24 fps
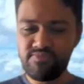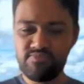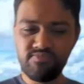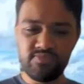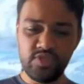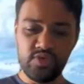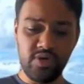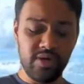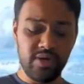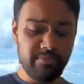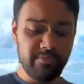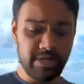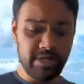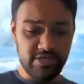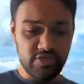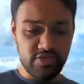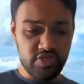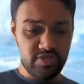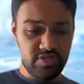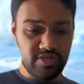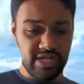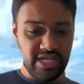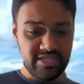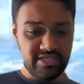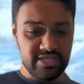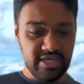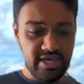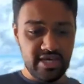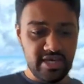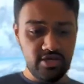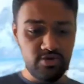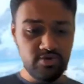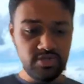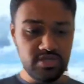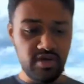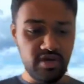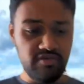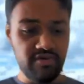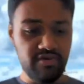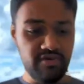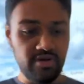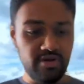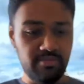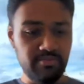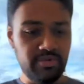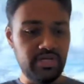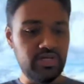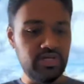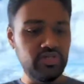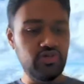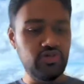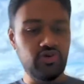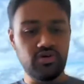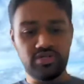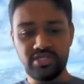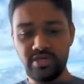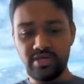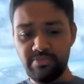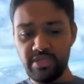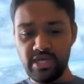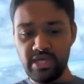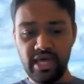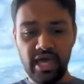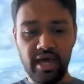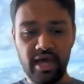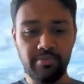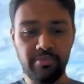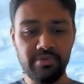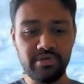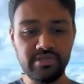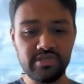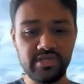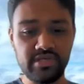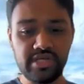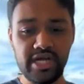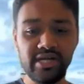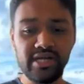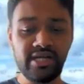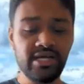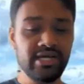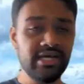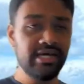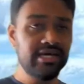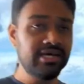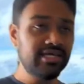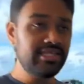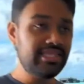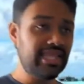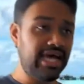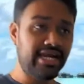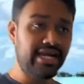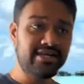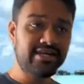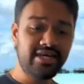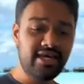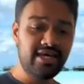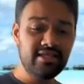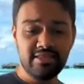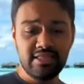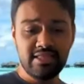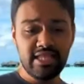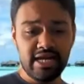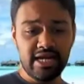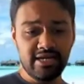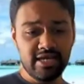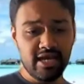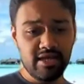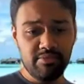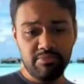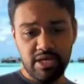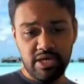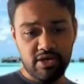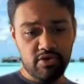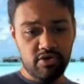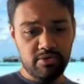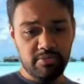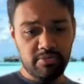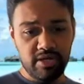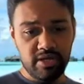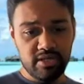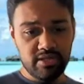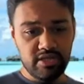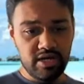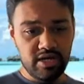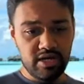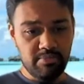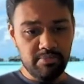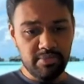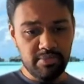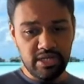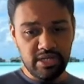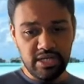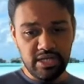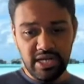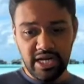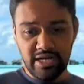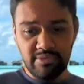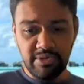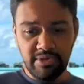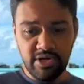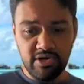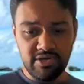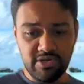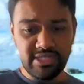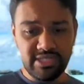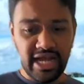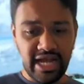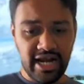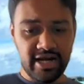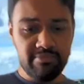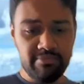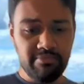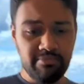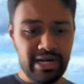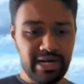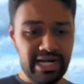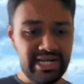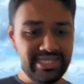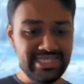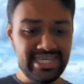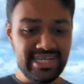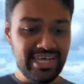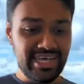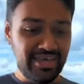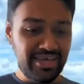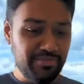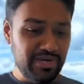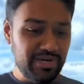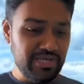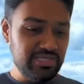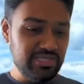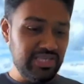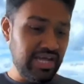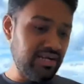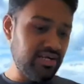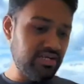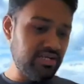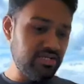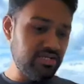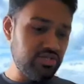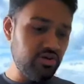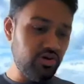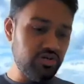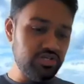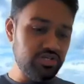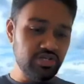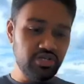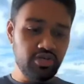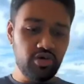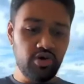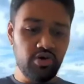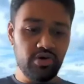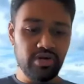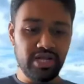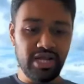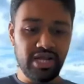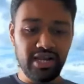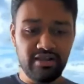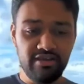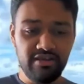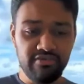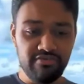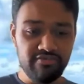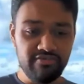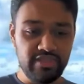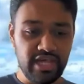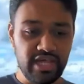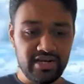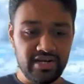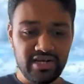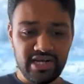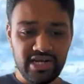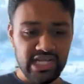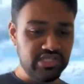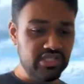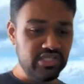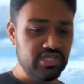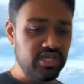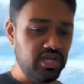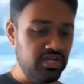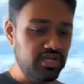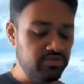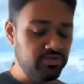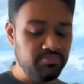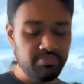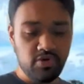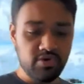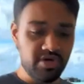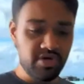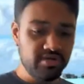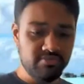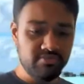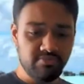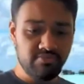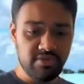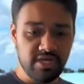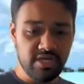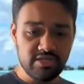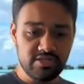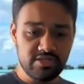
you are breached, let's say you suffer a breach or something happens, right? That can make or break the company, right? Because that builds an image that it's not secure, and if that trust gets broken,